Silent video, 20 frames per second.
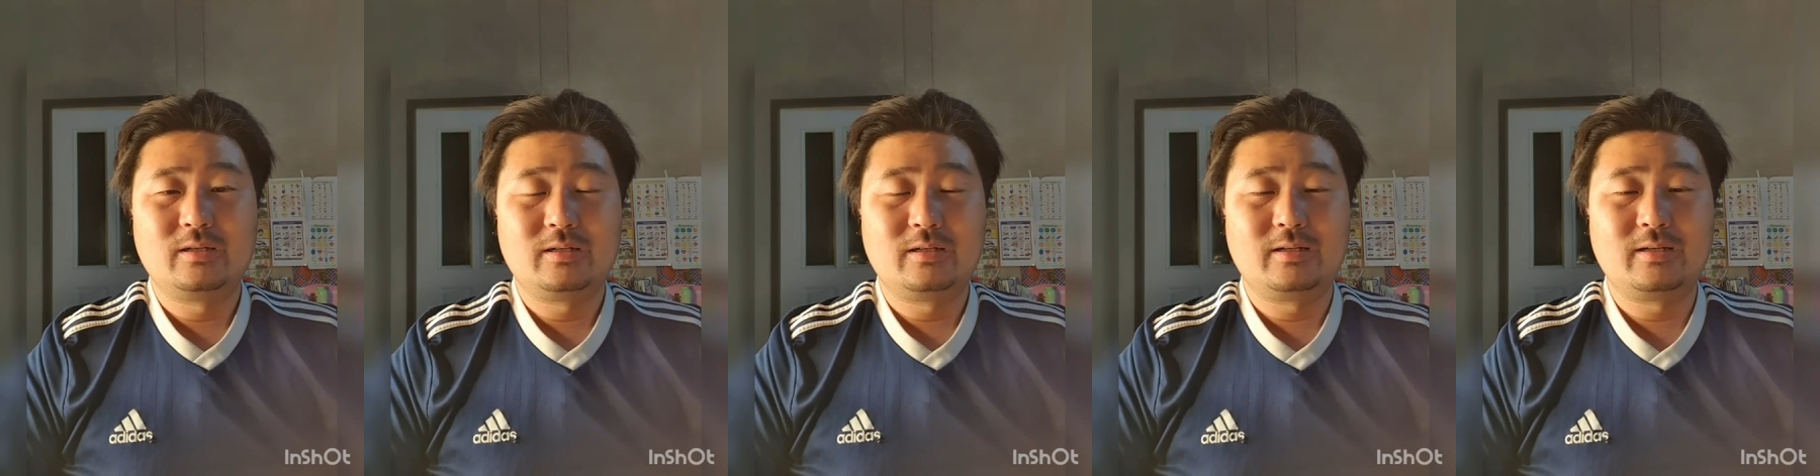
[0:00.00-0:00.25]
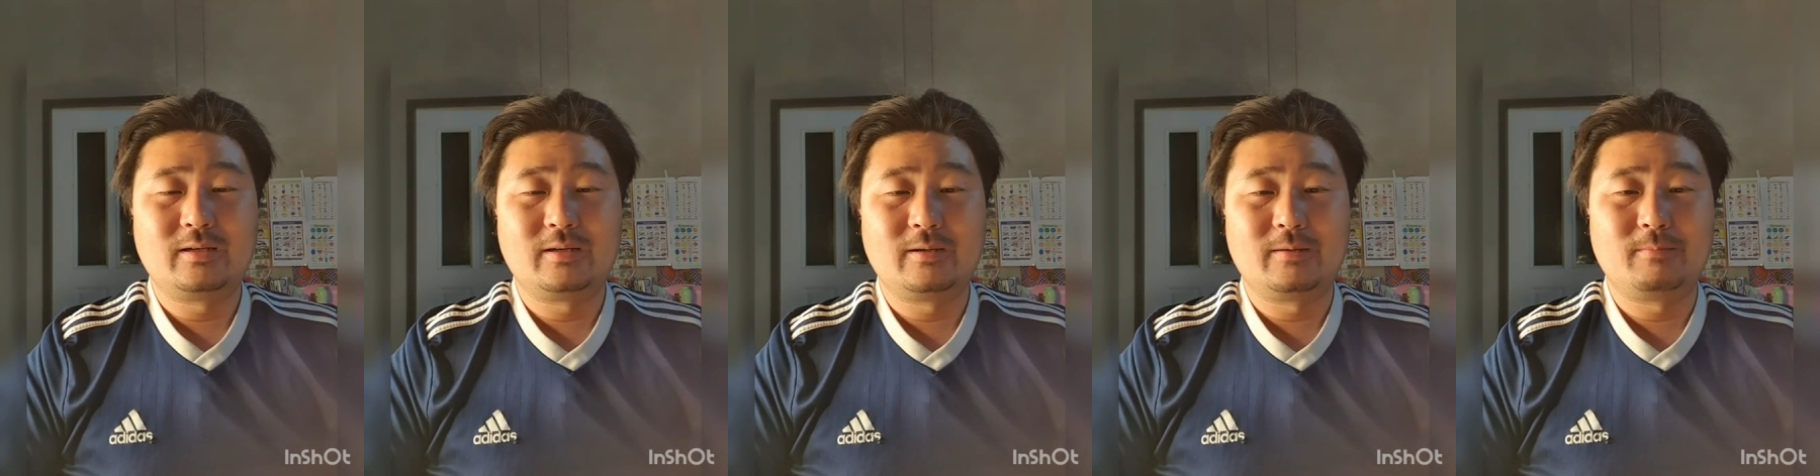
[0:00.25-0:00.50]

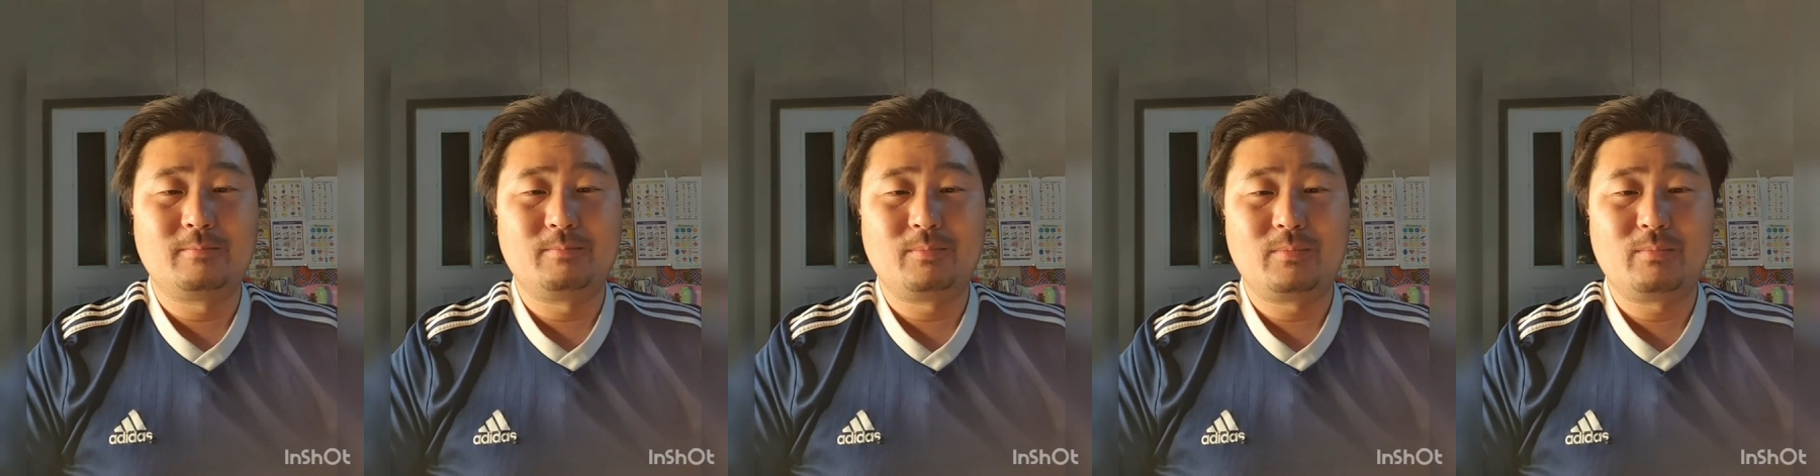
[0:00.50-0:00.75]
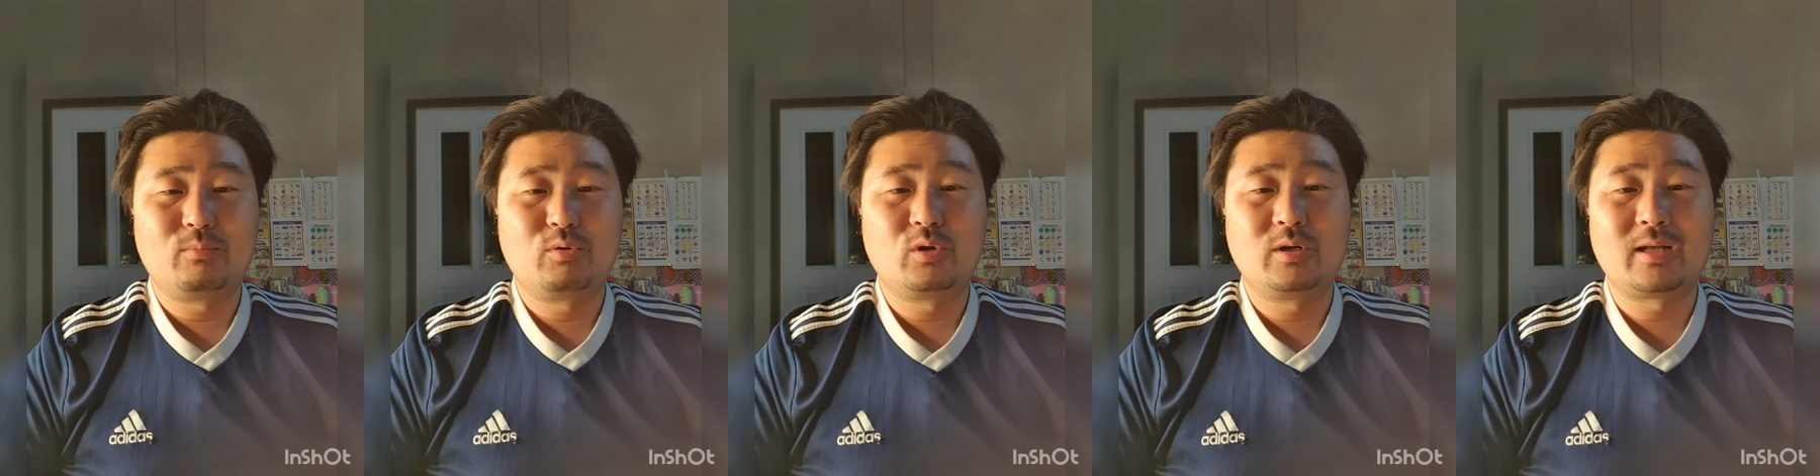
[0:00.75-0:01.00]
the
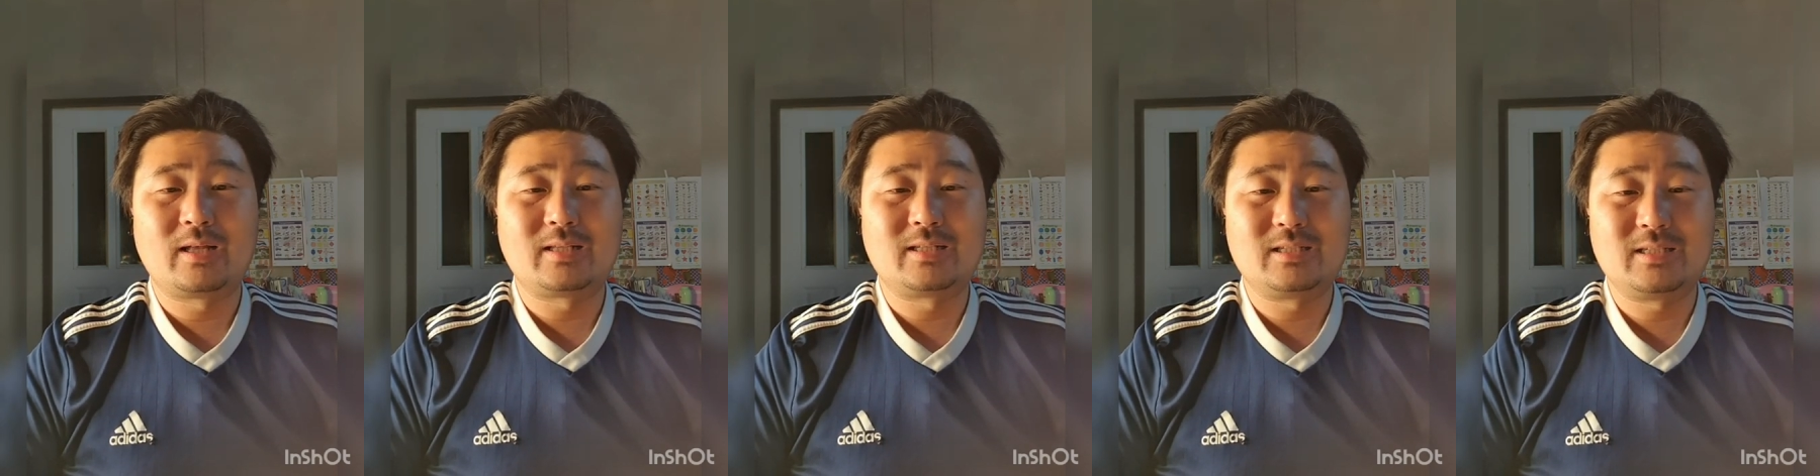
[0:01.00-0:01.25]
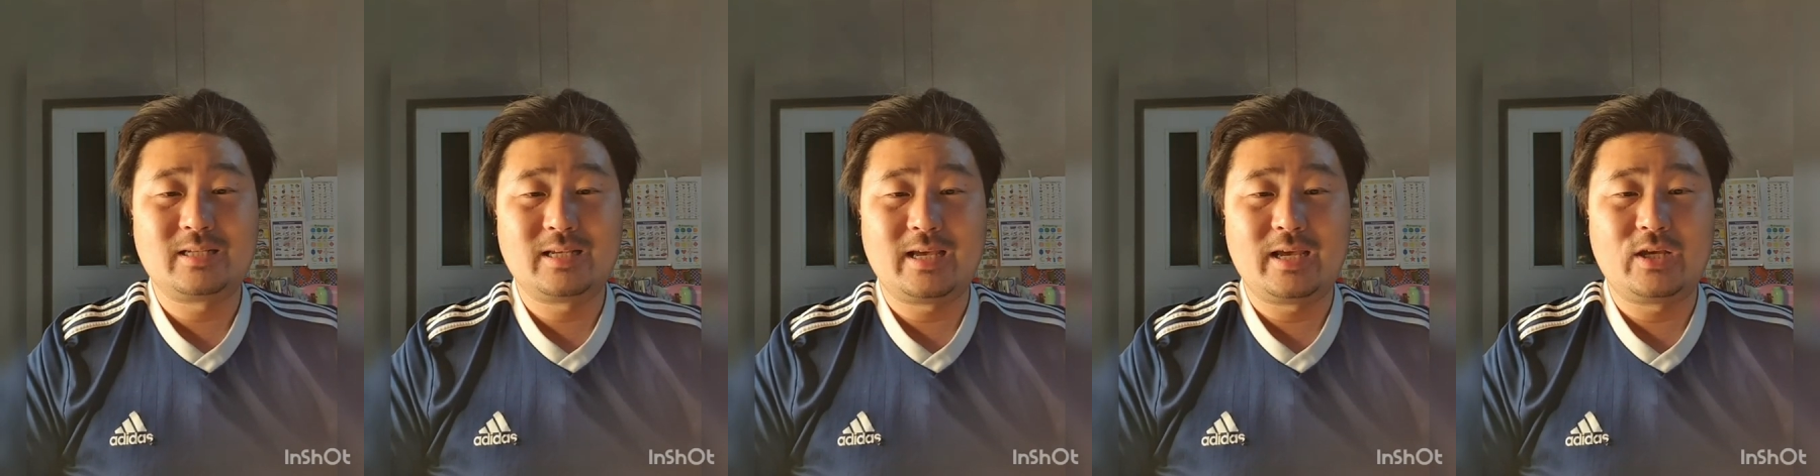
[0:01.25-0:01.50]

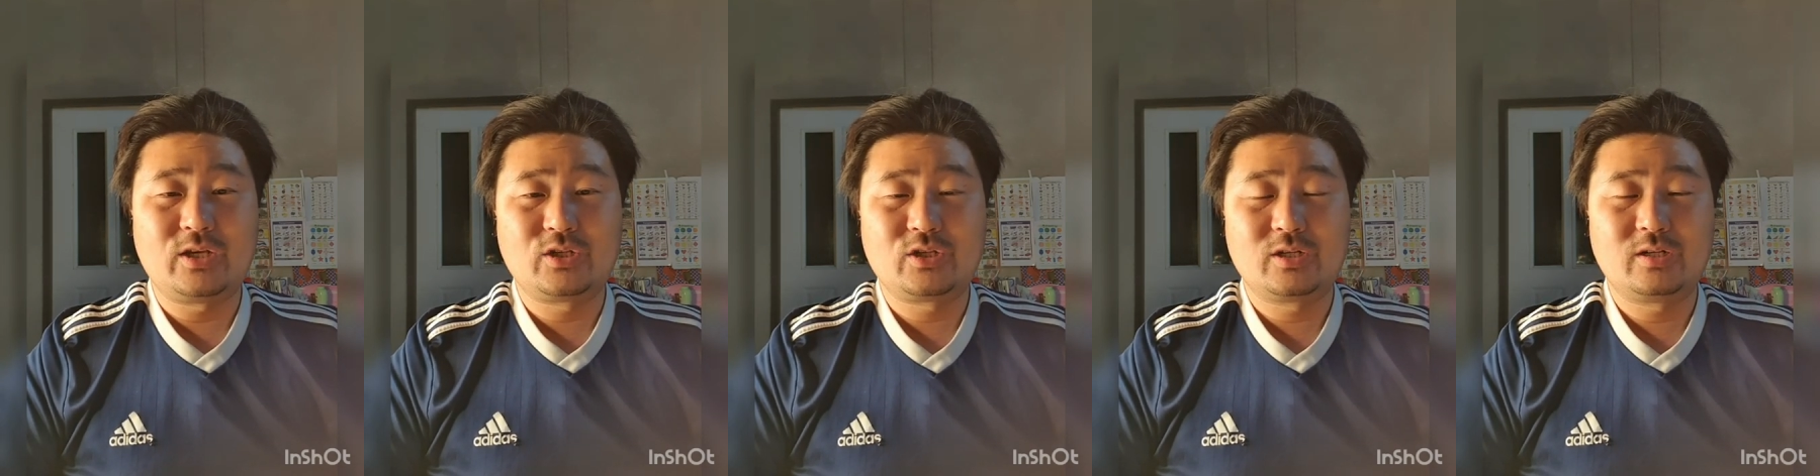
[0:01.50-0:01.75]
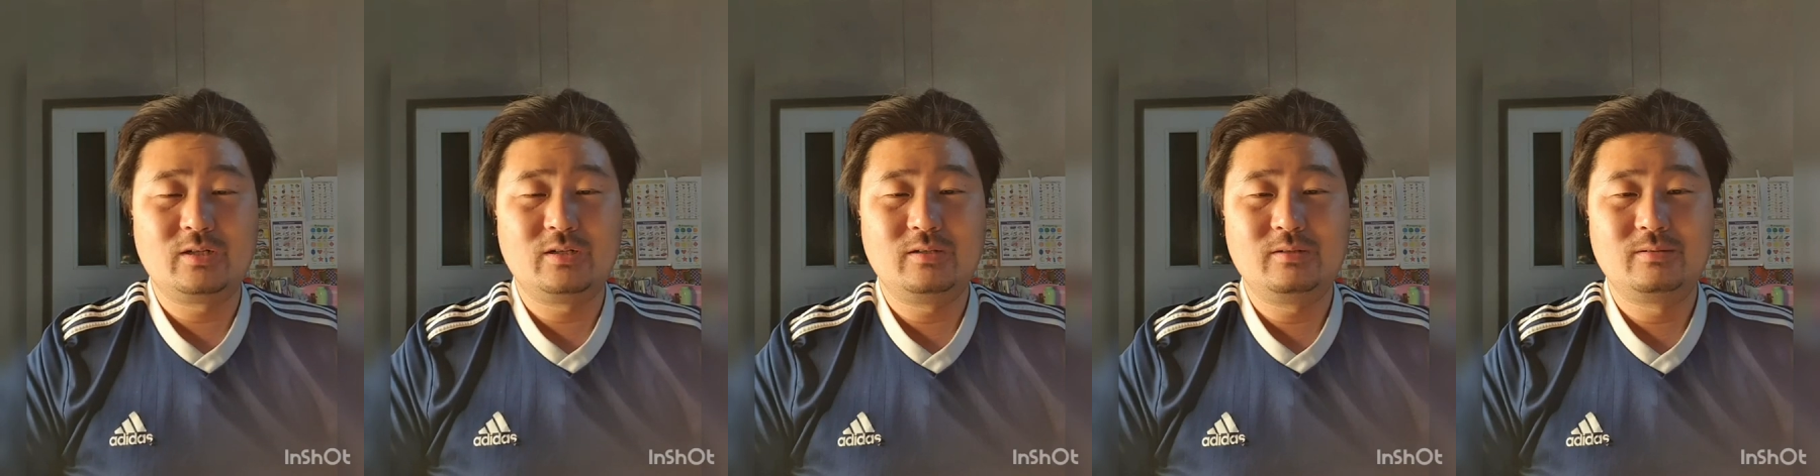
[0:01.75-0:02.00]

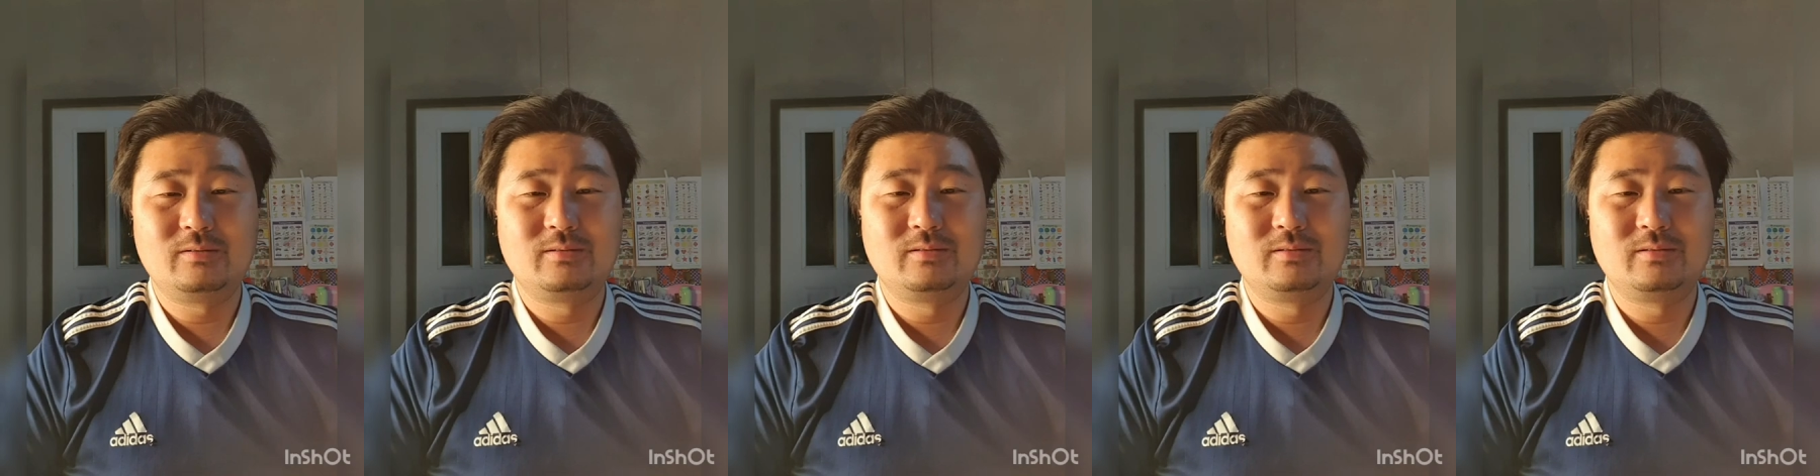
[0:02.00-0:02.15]
pronunciation